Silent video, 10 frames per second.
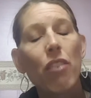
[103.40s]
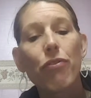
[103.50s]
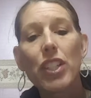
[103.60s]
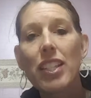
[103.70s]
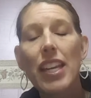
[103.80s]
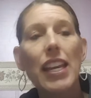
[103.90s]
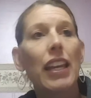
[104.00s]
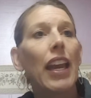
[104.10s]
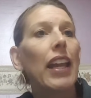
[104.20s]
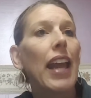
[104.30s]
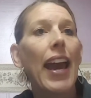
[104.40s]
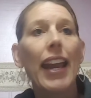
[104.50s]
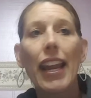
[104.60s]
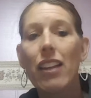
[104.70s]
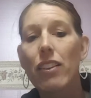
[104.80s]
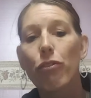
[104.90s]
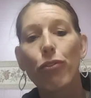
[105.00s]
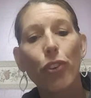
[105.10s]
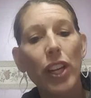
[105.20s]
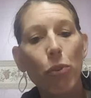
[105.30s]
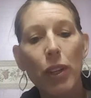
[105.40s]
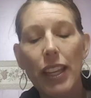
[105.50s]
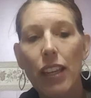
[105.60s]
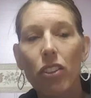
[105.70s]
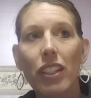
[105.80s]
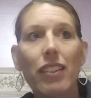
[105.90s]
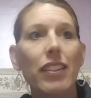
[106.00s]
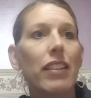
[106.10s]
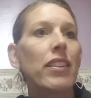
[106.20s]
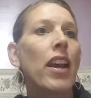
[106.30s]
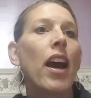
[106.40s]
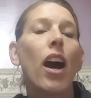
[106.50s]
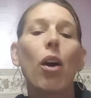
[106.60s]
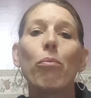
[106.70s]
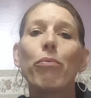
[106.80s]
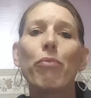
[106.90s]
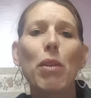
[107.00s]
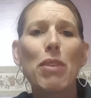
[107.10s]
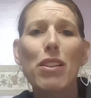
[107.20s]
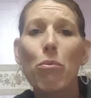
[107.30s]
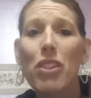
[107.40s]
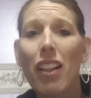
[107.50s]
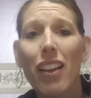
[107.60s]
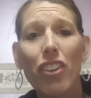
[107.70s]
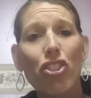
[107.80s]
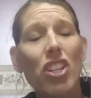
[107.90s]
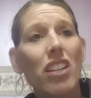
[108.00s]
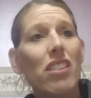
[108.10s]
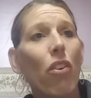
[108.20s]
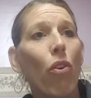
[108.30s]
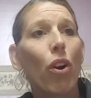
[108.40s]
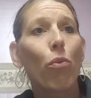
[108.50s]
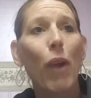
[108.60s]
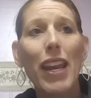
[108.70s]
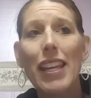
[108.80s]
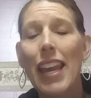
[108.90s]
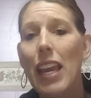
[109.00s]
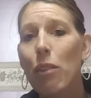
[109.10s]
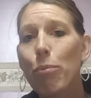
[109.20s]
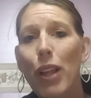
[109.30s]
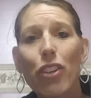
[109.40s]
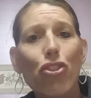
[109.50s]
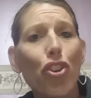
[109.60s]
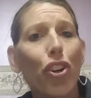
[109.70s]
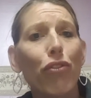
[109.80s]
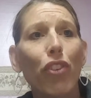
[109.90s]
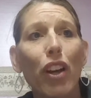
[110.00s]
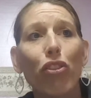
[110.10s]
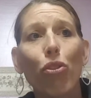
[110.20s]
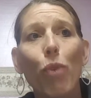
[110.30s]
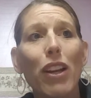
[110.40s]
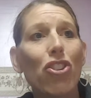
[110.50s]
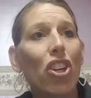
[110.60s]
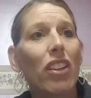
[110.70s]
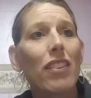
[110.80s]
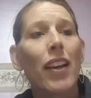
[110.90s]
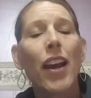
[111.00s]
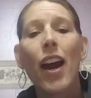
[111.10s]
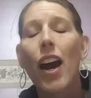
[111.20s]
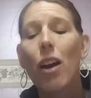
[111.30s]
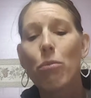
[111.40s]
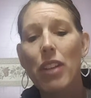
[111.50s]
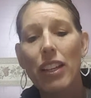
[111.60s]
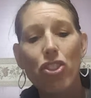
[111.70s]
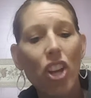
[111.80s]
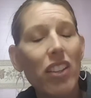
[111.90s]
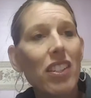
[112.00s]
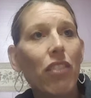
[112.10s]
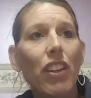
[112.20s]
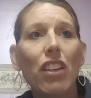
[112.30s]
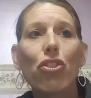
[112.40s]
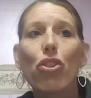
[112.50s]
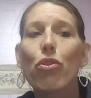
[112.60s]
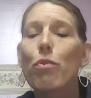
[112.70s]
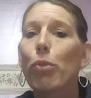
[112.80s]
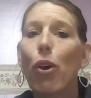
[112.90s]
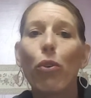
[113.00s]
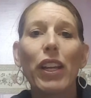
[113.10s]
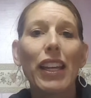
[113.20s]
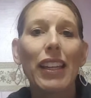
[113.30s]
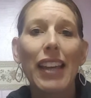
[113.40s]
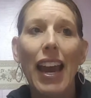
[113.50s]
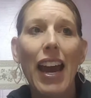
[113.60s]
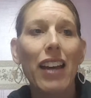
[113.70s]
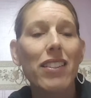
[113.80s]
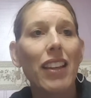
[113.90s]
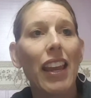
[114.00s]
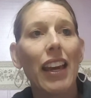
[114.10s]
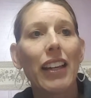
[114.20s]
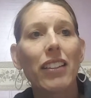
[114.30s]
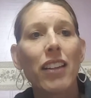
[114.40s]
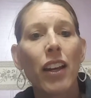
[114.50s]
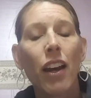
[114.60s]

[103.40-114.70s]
fatigue and headaches and frequent illnesses, maybe some sluggishness or weight gain, blood sugar fluctuations, digestive issues, bloating and gas, and